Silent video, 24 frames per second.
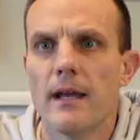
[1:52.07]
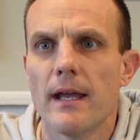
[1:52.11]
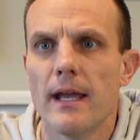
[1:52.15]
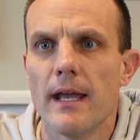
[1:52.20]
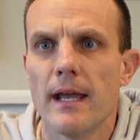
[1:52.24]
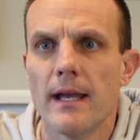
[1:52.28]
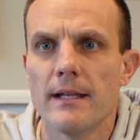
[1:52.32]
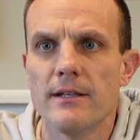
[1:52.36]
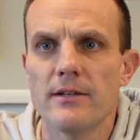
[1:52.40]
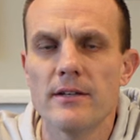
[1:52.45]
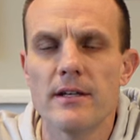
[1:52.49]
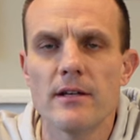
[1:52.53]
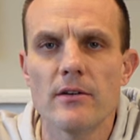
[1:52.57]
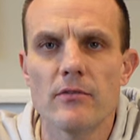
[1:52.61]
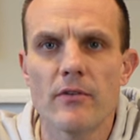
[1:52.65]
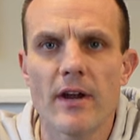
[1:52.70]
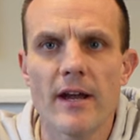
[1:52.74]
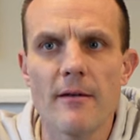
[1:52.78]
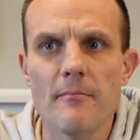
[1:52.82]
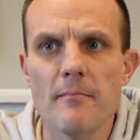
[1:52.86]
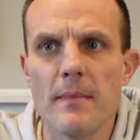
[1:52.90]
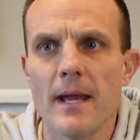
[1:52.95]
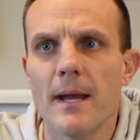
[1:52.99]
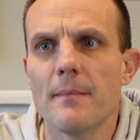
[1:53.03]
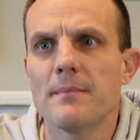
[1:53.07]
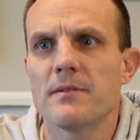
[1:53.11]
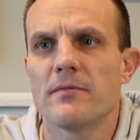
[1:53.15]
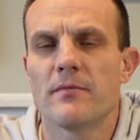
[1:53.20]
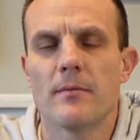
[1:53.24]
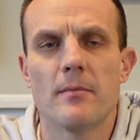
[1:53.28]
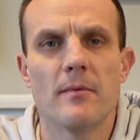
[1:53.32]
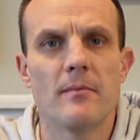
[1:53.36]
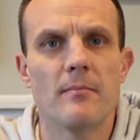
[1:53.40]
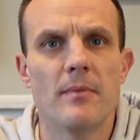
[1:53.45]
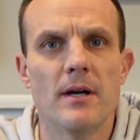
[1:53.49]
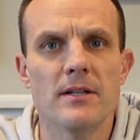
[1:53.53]
And you can grab maps
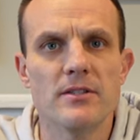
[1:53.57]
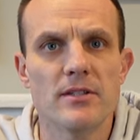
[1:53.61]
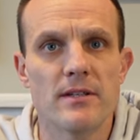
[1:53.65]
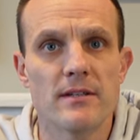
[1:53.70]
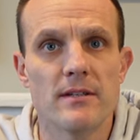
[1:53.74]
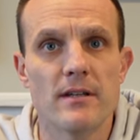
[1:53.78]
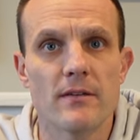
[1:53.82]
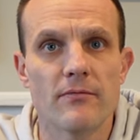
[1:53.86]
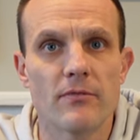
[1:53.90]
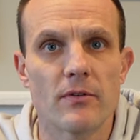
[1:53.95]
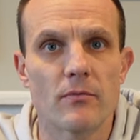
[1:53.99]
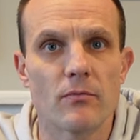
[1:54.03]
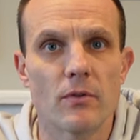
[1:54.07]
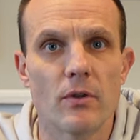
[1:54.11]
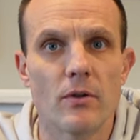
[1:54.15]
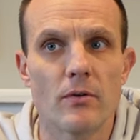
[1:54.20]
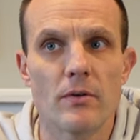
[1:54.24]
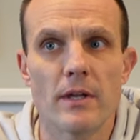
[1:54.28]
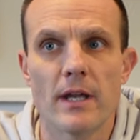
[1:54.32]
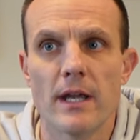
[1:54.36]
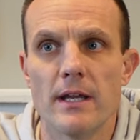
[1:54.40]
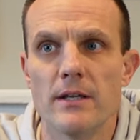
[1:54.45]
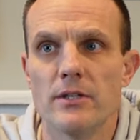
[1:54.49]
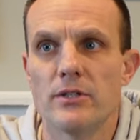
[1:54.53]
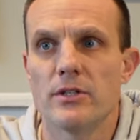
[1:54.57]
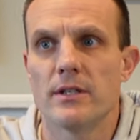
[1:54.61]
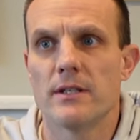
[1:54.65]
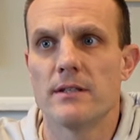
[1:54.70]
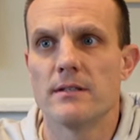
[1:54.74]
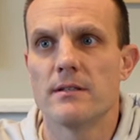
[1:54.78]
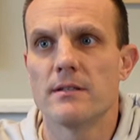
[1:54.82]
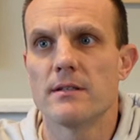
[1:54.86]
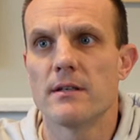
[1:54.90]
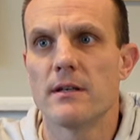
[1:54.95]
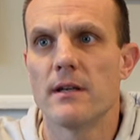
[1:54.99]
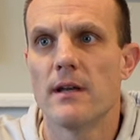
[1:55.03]
from a bunch of different
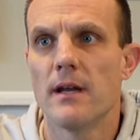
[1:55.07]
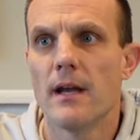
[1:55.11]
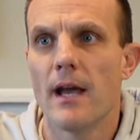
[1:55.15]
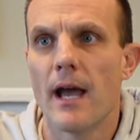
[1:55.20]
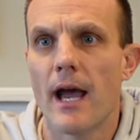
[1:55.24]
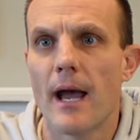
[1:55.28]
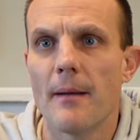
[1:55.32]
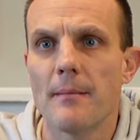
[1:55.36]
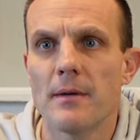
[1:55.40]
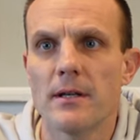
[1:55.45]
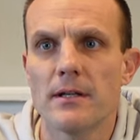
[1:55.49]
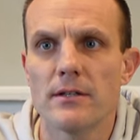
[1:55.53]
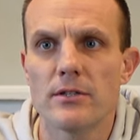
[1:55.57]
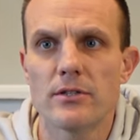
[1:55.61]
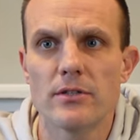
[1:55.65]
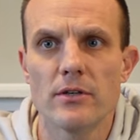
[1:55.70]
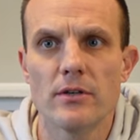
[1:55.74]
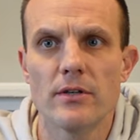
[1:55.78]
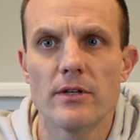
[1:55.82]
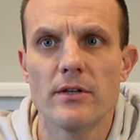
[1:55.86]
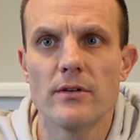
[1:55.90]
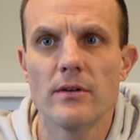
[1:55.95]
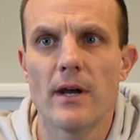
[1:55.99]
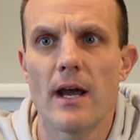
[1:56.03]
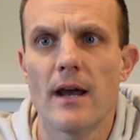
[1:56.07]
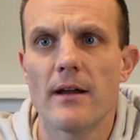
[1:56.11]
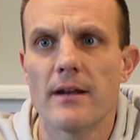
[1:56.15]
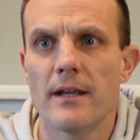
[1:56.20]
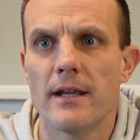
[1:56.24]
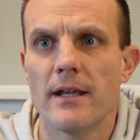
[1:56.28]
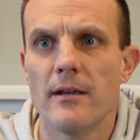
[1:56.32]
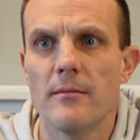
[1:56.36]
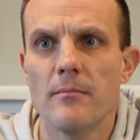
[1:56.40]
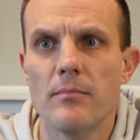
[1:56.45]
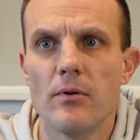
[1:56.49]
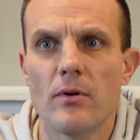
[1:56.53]
locations. I'm going to show you how to
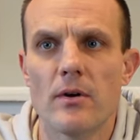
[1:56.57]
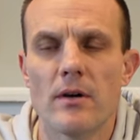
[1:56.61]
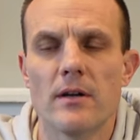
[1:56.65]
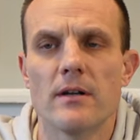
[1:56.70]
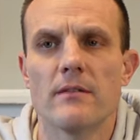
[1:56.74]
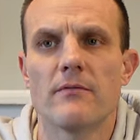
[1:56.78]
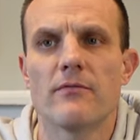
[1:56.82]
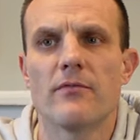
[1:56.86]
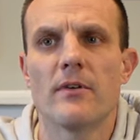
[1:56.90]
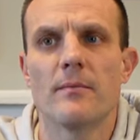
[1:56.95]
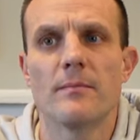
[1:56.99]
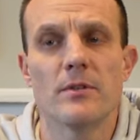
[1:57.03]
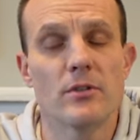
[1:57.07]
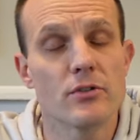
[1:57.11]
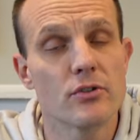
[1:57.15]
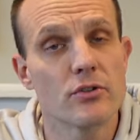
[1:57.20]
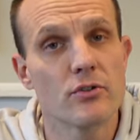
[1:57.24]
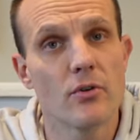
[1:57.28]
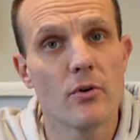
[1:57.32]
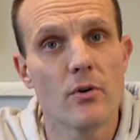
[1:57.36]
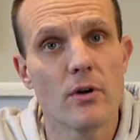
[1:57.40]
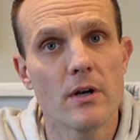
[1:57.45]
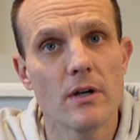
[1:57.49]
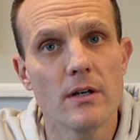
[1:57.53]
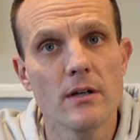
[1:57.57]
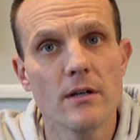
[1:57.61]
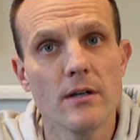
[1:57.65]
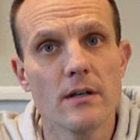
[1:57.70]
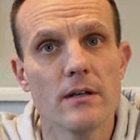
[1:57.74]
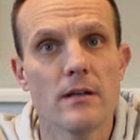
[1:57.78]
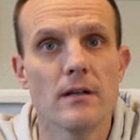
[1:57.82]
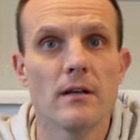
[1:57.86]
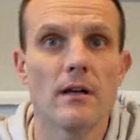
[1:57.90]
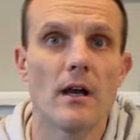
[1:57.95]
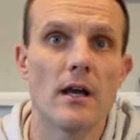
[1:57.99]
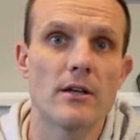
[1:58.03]
import from the store,
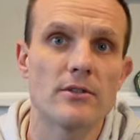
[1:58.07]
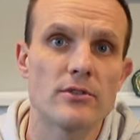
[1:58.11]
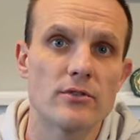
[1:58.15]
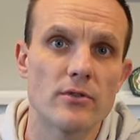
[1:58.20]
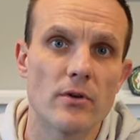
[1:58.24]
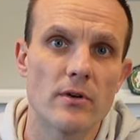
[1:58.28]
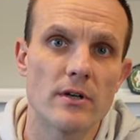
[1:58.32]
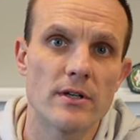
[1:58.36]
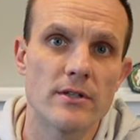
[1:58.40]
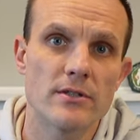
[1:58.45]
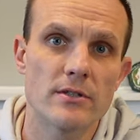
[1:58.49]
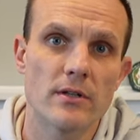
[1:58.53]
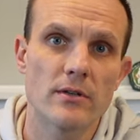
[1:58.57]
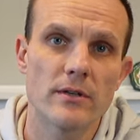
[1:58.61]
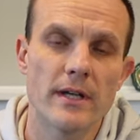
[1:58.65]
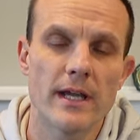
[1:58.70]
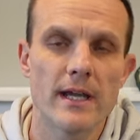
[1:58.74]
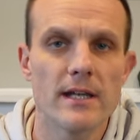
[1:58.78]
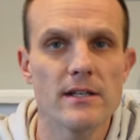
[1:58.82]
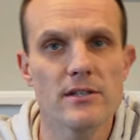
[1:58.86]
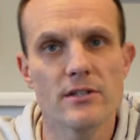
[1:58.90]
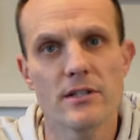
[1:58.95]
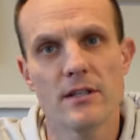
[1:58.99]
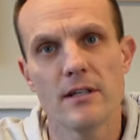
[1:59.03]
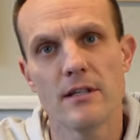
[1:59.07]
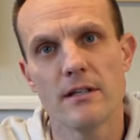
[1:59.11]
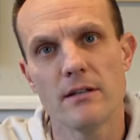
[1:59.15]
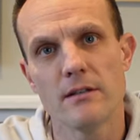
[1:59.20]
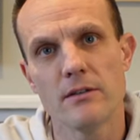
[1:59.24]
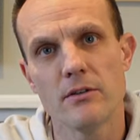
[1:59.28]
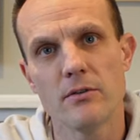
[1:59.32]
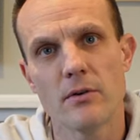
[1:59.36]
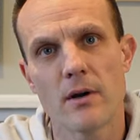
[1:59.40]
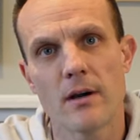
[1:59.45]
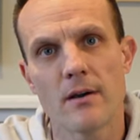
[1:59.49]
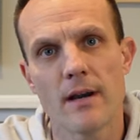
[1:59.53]
a storage location,
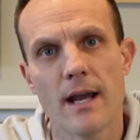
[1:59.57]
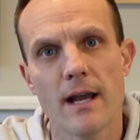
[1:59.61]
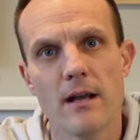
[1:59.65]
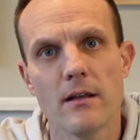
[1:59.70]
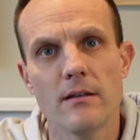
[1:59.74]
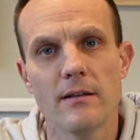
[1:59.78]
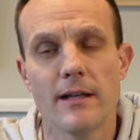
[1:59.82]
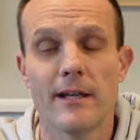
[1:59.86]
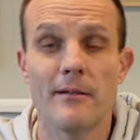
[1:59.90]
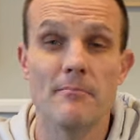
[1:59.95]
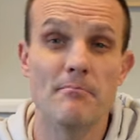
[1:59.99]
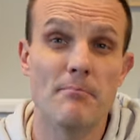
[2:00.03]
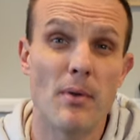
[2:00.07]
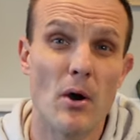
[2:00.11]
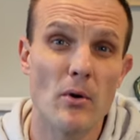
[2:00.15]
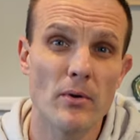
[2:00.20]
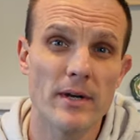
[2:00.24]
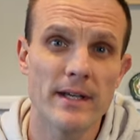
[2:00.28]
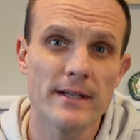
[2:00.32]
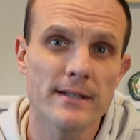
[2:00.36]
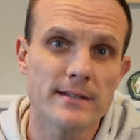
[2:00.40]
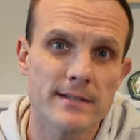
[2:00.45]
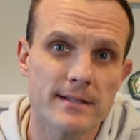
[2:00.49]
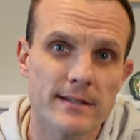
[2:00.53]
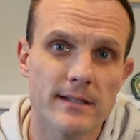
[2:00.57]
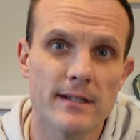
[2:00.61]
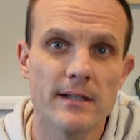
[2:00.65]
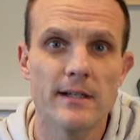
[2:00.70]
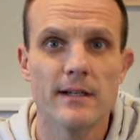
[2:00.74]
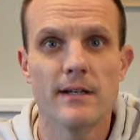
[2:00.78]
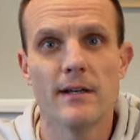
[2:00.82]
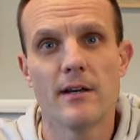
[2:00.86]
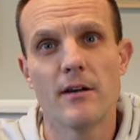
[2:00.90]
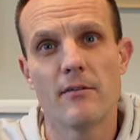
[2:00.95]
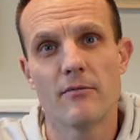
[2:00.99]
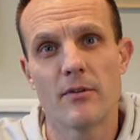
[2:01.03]
U R L, and bonus
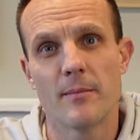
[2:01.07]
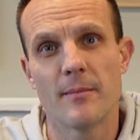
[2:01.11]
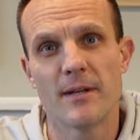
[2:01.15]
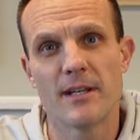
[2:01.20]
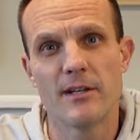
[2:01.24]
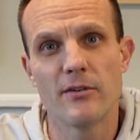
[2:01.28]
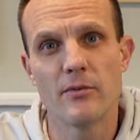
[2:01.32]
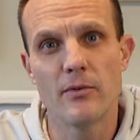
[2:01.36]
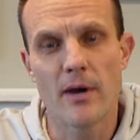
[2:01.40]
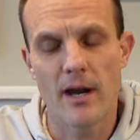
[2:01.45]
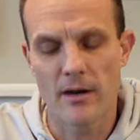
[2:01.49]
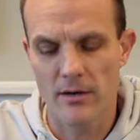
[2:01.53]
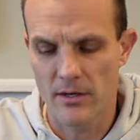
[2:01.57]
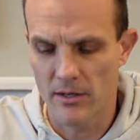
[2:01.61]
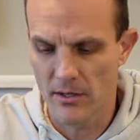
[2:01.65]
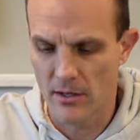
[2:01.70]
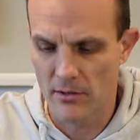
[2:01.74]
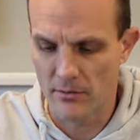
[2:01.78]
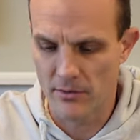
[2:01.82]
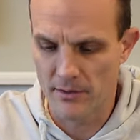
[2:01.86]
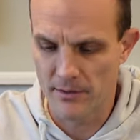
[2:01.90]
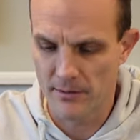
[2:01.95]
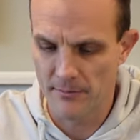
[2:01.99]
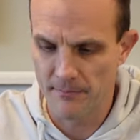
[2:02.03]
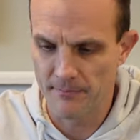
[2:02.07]
from a Q R code.